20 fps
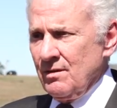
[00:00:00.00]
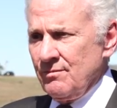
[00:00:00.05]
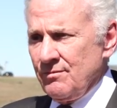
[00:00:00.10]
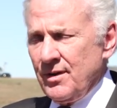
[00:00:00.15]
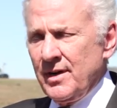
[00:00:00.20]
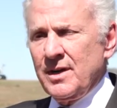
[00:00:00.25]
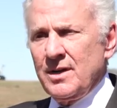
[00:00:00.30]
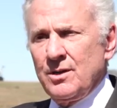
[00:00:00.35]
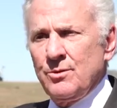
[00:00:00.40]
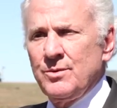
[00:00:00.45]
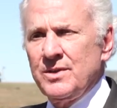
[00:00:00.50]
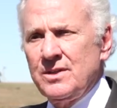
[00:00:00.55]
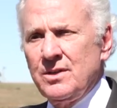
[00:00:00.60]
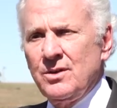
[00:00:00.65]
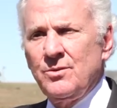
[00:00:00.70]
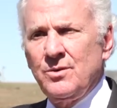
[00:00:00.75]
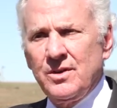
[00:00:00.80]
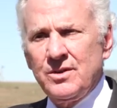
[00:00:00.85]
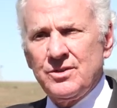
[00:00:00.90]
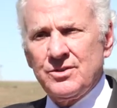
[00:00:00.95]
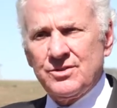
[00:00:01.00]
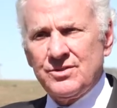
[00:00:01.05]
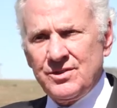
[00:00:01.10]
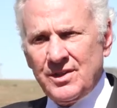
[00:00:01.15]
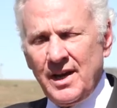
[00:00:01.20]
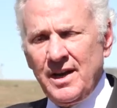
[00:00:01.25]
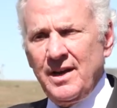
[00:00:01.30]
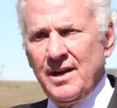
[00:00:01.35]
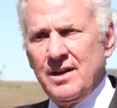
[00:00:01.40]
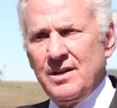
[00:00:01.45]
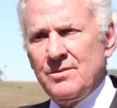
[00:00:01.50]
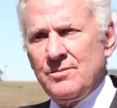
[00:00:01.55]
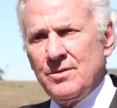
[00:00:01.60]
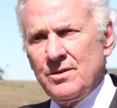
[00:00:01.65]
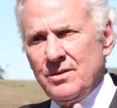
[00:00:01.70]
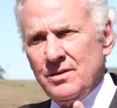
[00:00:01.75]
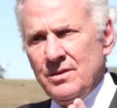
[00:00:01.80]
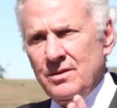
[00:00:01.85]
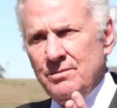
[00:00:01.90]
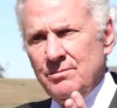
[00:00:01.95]
frankly, we don't understand
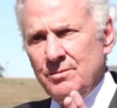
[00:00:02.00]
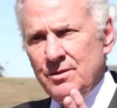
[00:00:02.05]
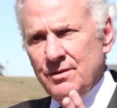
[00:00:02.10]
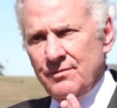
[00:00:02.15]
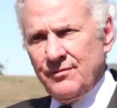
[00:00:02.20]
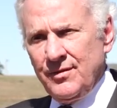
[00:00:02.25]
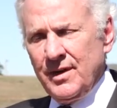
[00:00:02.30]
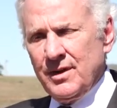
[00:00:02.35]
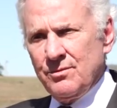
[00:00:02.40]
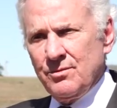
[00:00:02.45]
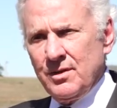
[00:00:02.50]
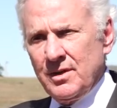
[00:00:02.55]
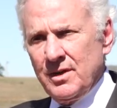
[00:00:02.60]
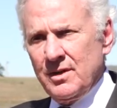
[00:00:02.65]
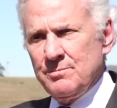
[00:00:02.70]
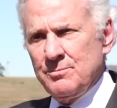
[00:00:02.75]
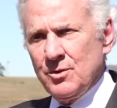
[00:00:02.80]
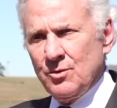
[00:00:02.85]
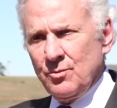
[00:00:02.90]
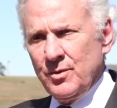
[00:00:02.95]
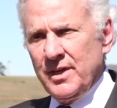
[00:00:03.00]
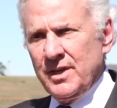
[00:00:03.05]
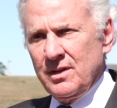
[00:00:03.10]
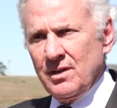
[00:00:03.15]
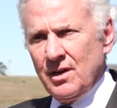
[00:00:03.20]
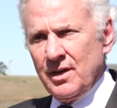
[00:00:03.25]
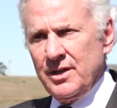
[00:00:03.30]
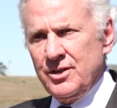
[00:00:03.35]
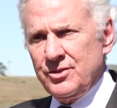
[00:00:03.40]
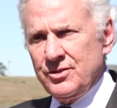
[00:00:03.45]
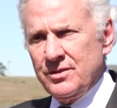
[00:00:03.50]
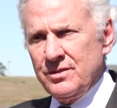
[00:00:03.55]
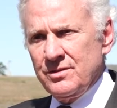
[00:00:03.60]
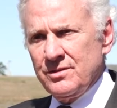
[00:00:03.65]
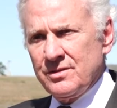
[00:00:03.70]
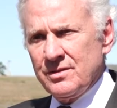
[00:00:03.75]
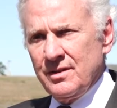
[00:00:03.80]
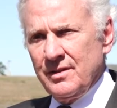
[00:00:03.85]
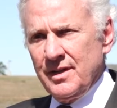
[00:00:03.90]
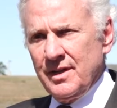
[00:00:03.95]
the, the federal government
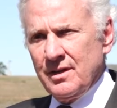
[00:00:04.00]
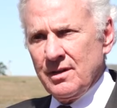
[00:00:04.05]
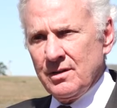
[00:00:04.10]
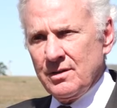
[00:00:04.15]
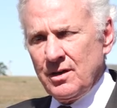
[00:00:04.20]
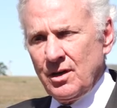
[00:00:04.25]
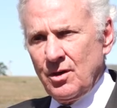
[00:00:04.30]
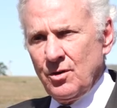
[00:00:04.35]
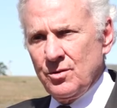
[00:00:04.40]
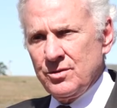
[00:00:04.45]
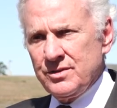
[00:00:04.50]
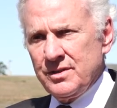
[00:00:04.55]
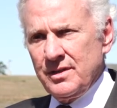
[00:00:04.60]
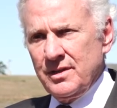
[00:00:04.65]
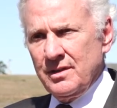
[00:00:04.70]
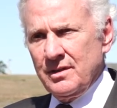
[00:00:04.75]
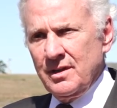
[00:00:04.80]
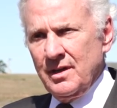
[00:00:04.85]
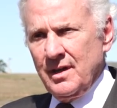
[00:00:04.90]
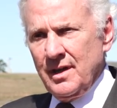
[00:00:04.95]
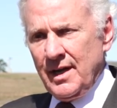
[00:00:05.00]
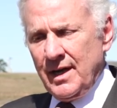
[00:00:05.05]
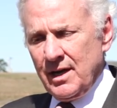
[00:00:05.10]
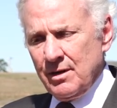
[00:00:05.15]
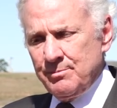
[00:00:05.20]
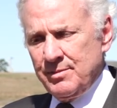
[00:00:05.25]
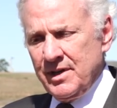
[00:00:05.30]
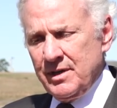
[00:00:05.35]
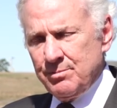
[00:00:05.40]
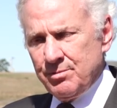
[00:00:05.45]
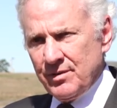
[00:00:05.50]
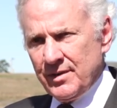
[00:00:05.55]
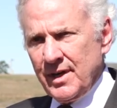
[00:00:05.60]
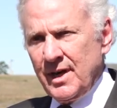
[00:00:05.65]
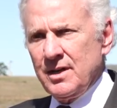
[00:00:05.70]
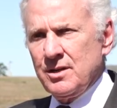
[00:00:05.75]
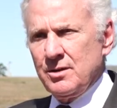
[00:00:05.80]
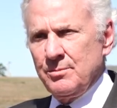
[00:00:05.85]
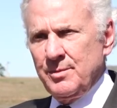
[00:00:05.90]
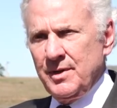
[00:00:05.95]
regulations that are causing our people
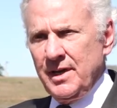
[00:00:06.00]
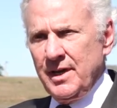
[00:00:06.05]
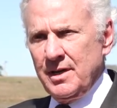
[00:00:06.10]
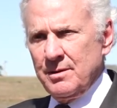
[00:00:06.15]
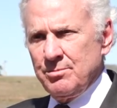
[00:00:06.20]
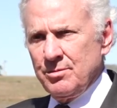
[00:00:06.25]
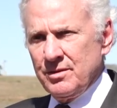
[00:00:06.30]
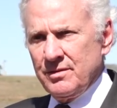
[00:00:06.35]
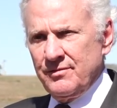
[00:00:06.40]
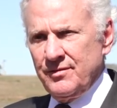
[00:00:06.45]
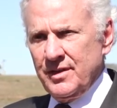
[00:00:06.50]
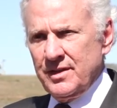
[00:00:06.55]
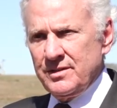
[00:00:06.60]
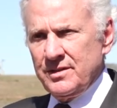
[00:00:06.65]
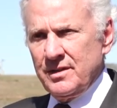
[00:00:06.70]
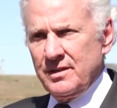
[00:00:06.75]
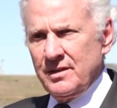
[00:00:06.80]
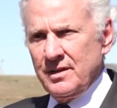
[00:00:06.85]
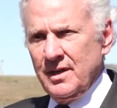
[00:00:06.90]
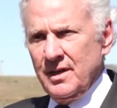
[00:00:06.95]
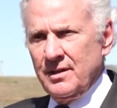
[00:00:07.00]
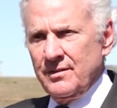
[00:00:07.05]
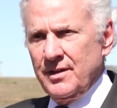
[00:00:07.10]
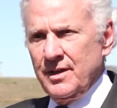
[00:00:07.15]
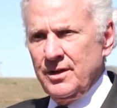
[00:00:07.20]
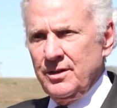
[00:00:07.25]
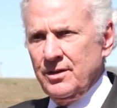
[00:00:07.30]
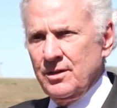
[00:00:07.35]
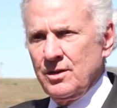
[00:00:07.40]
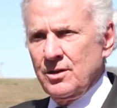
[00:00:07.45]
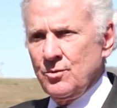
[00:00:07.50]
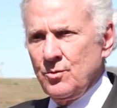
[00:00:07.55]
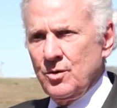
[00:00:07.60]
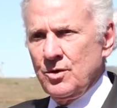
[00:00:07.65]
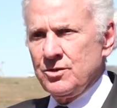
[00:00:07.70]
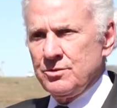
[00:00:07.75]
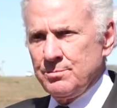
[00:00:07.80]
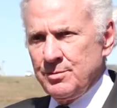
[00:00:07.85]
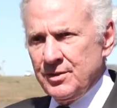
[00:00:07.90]
not to be able to visit the young ones,